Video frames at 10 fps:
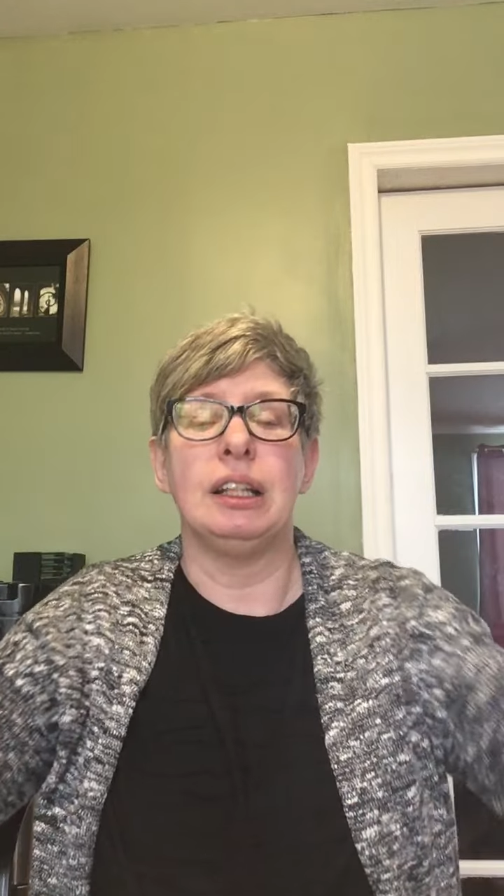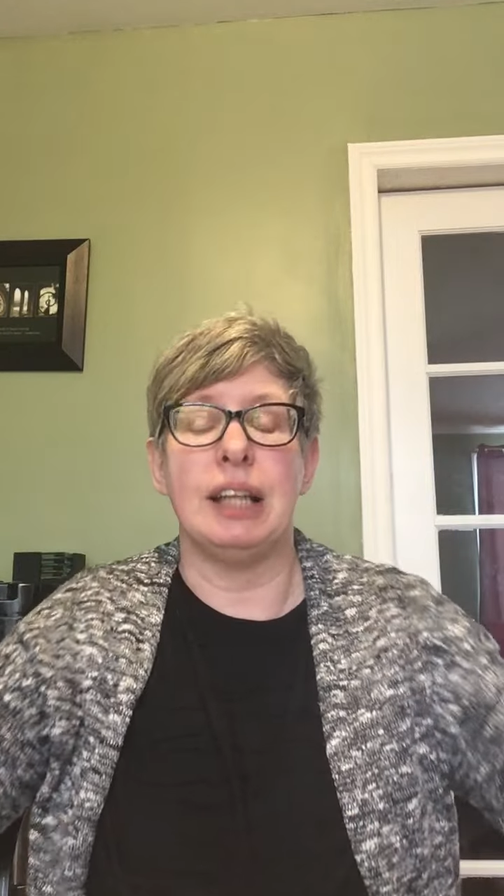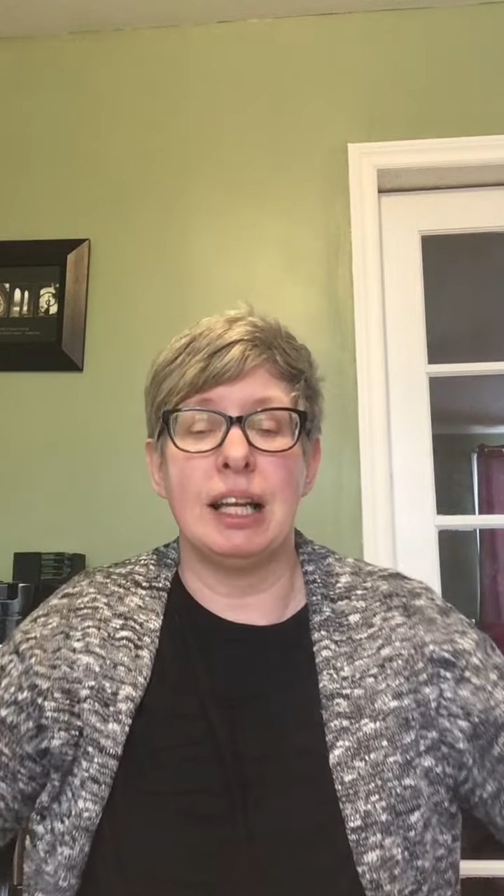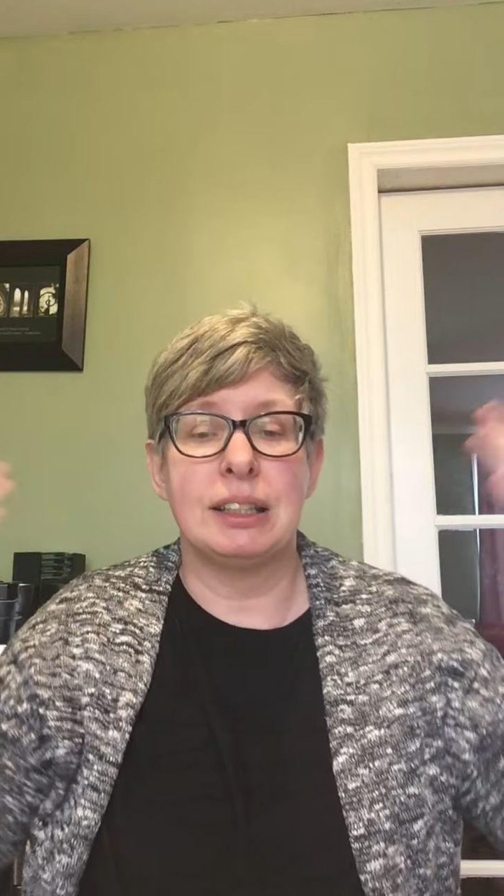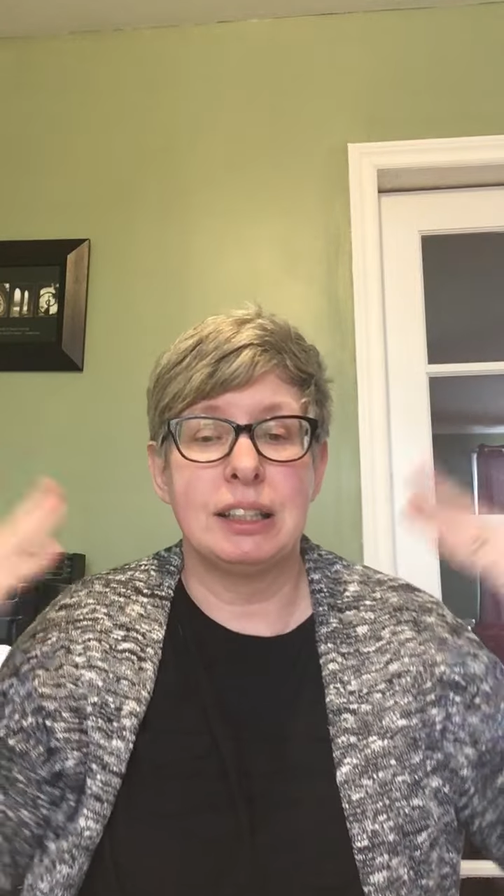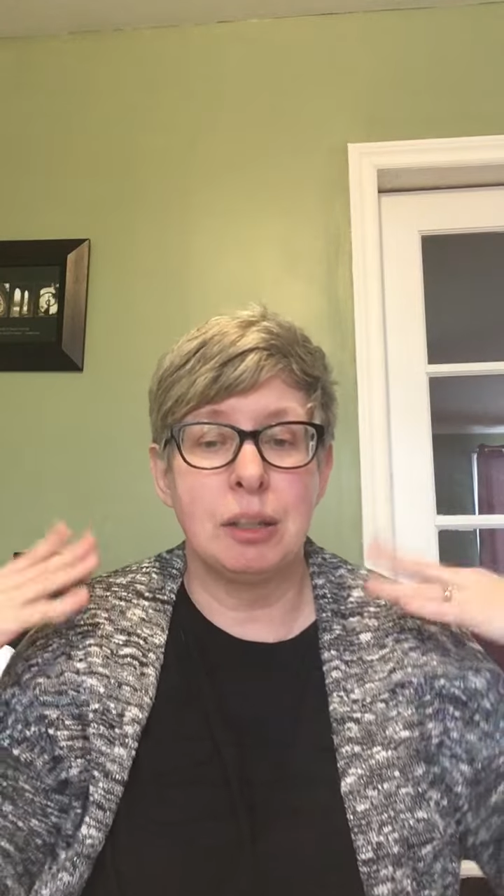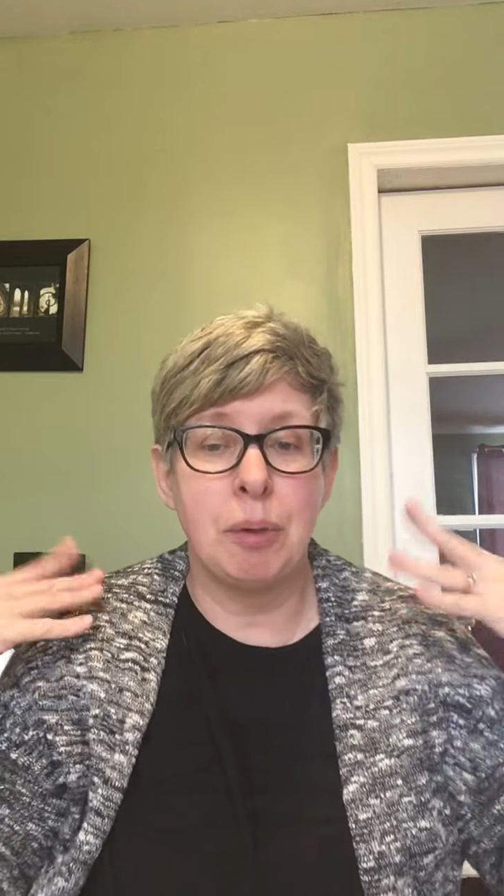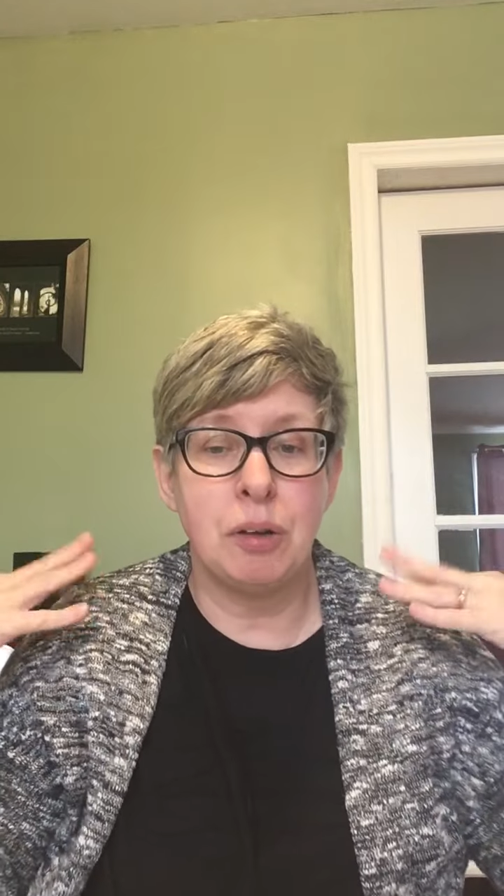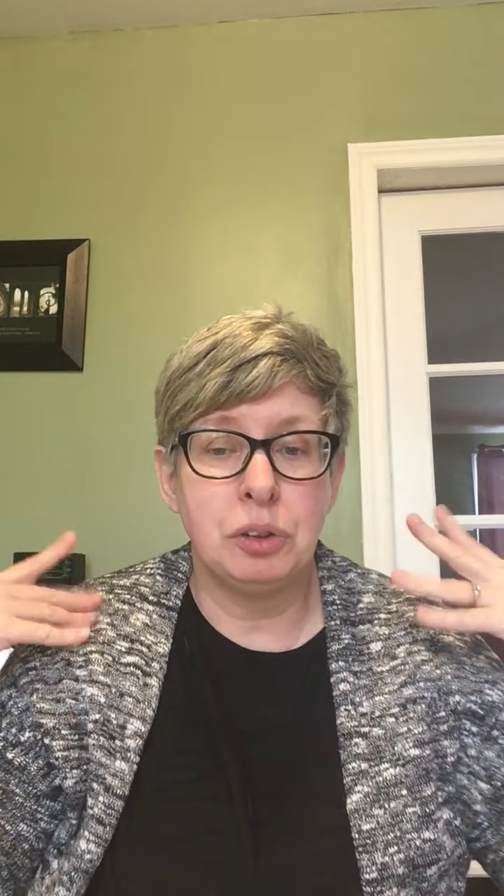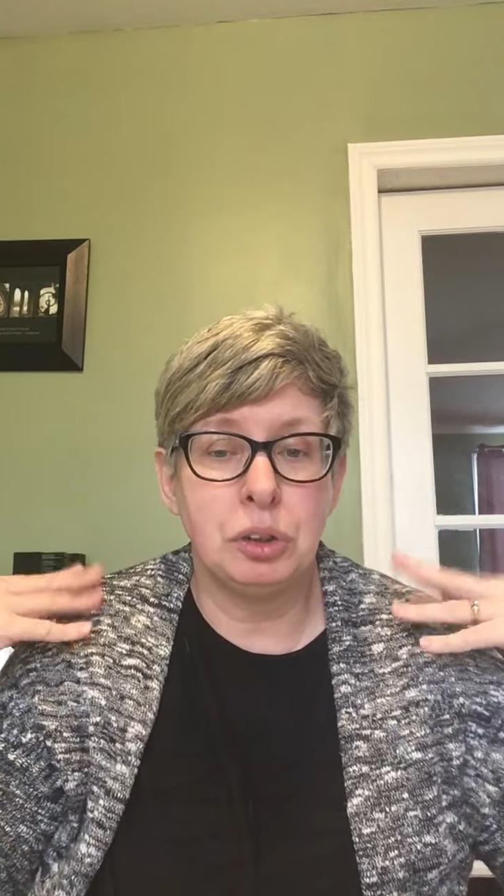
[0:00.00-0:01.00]
Dance them
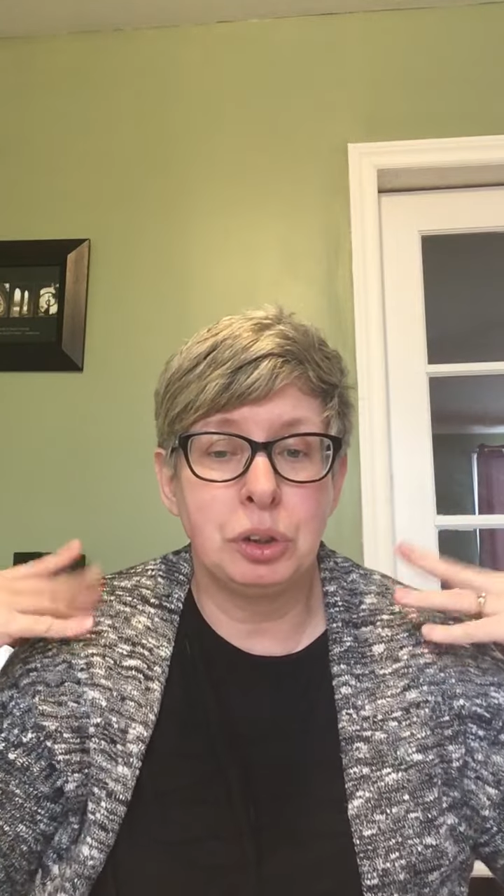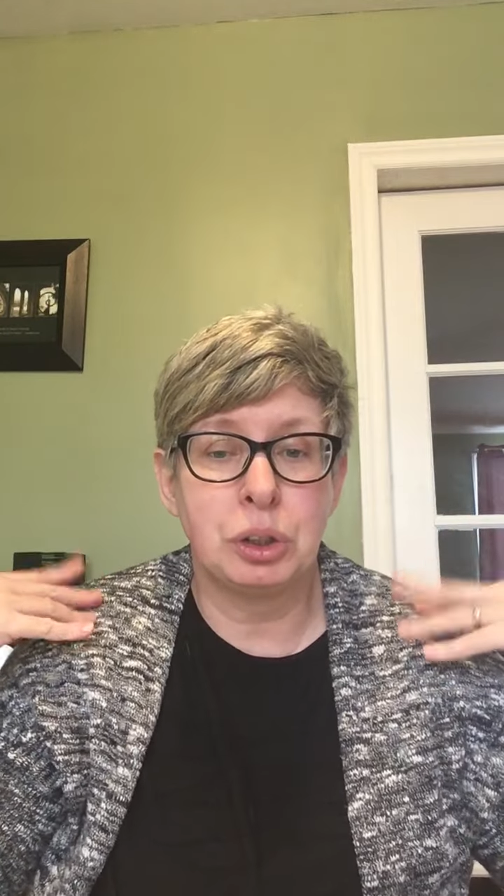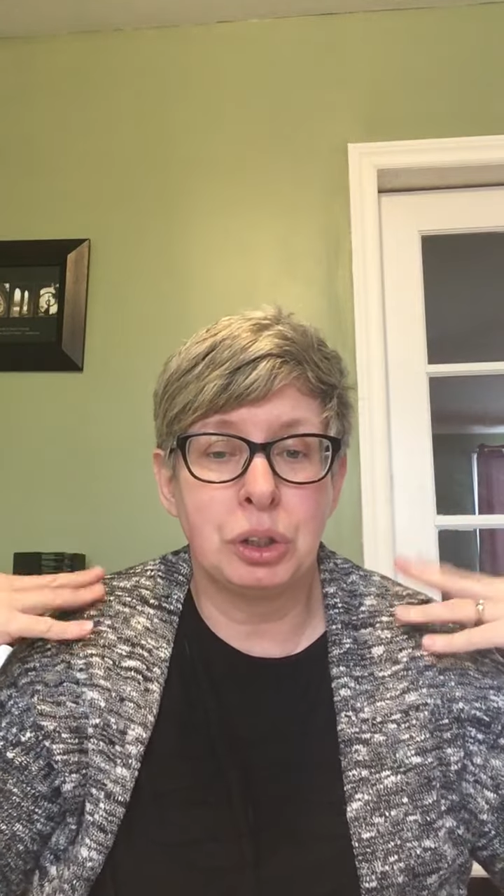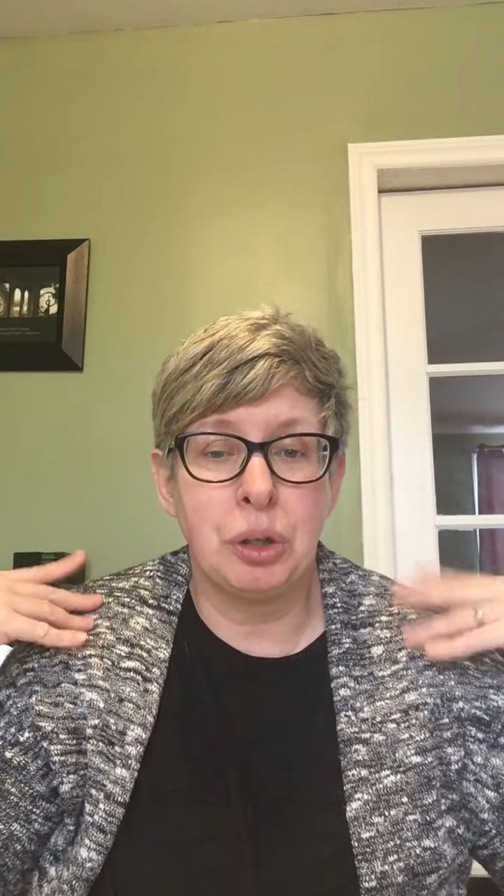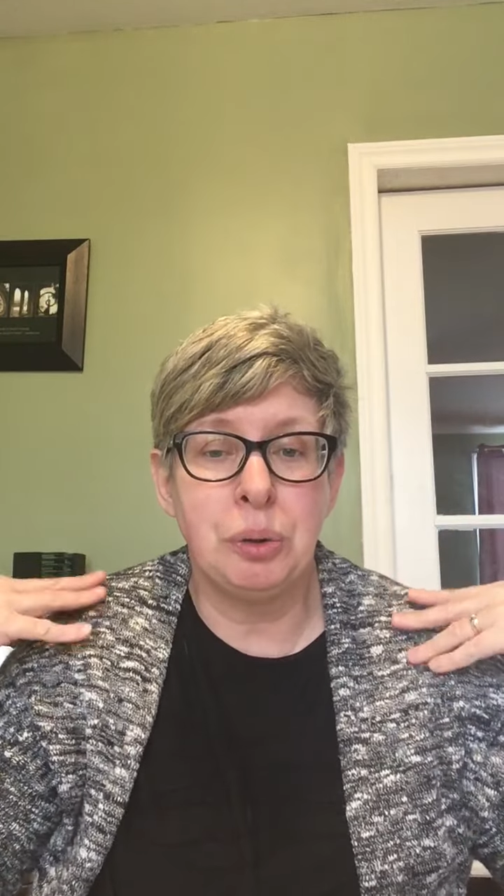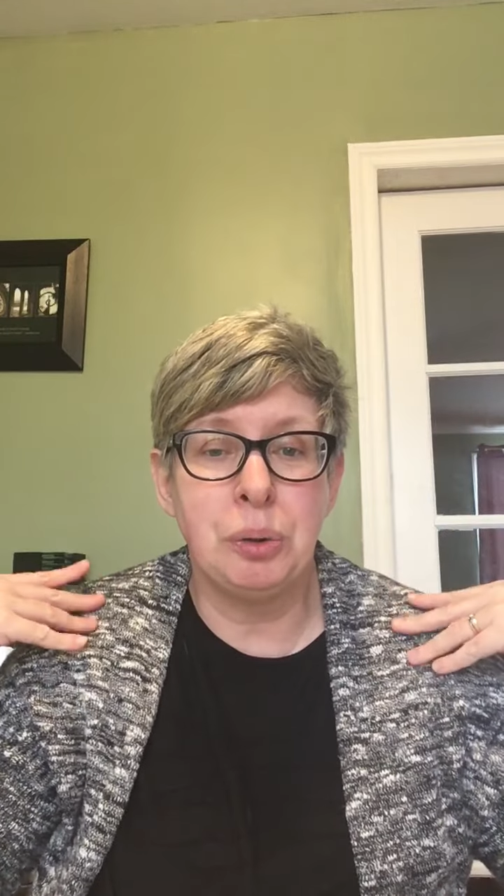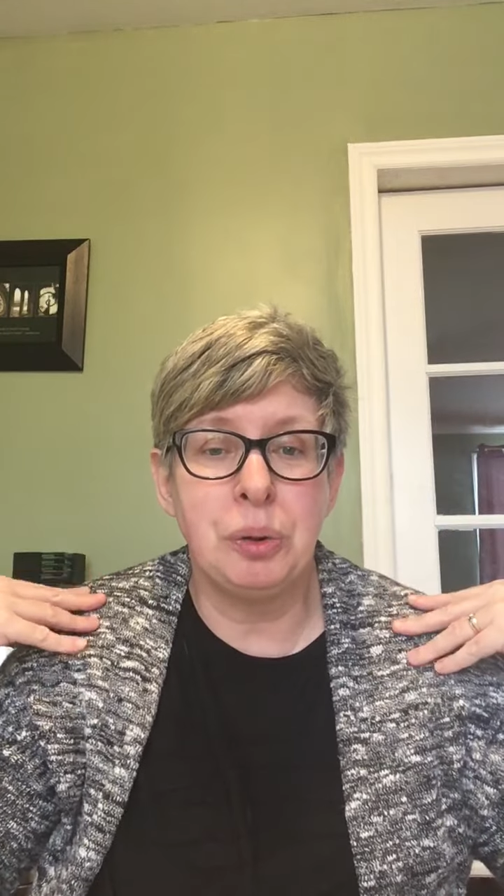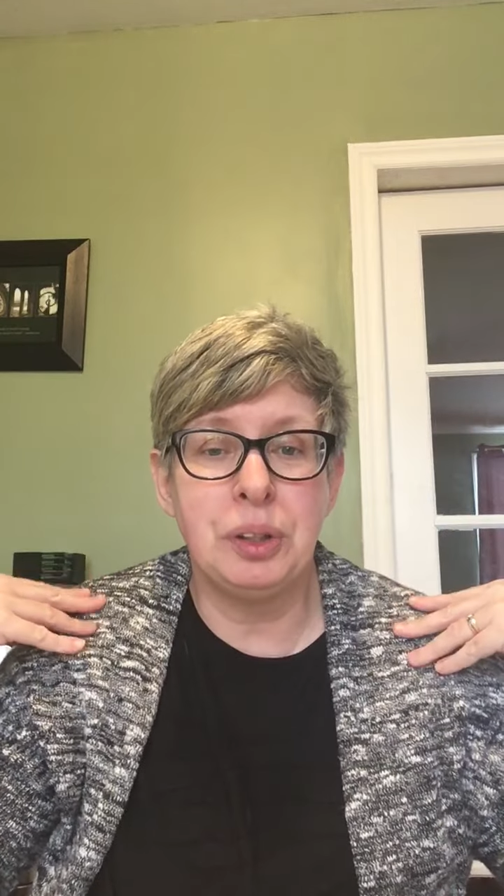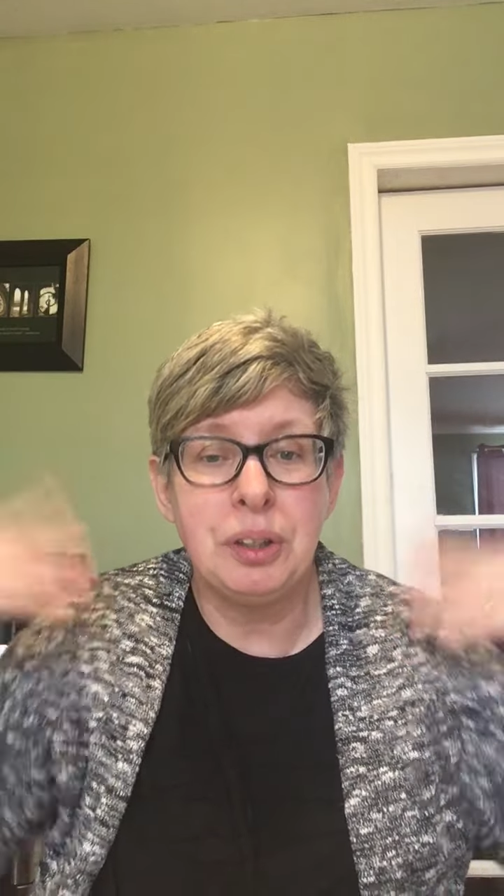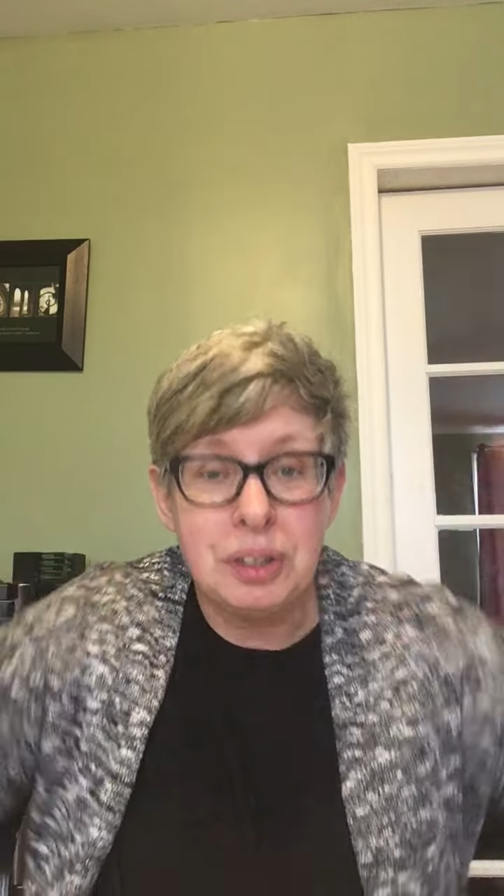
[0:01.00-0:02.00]
on your
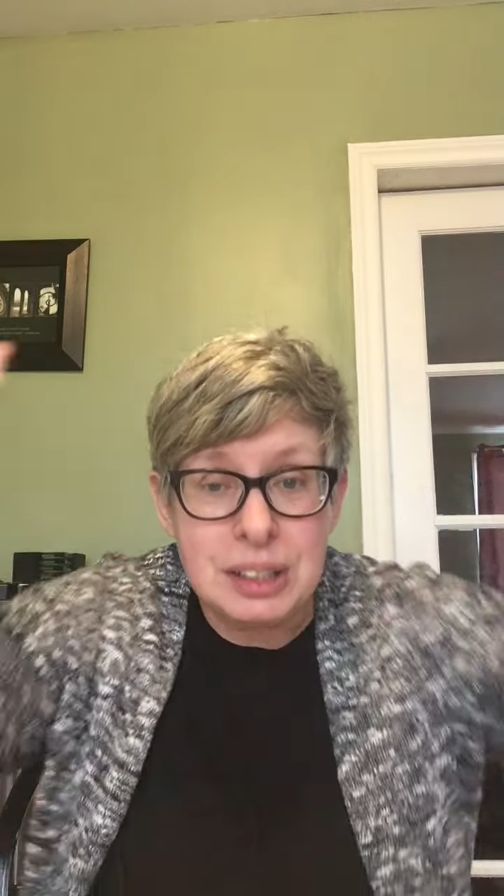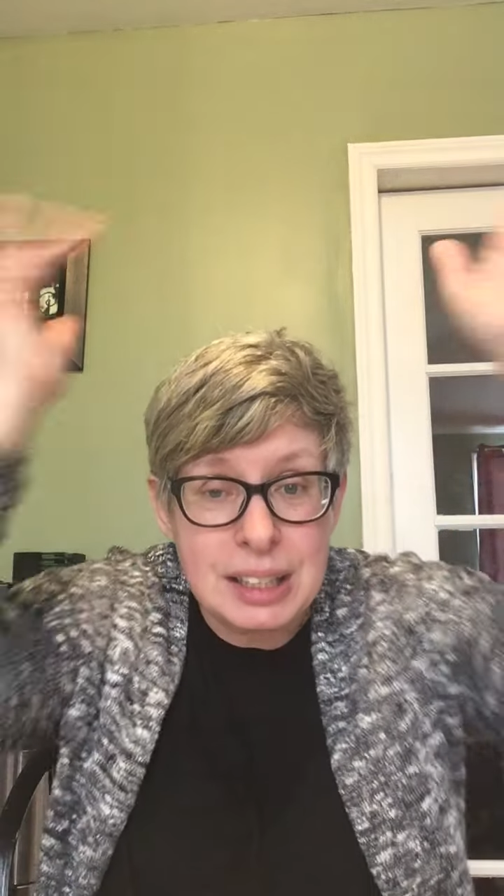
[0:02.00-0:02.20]
shoulders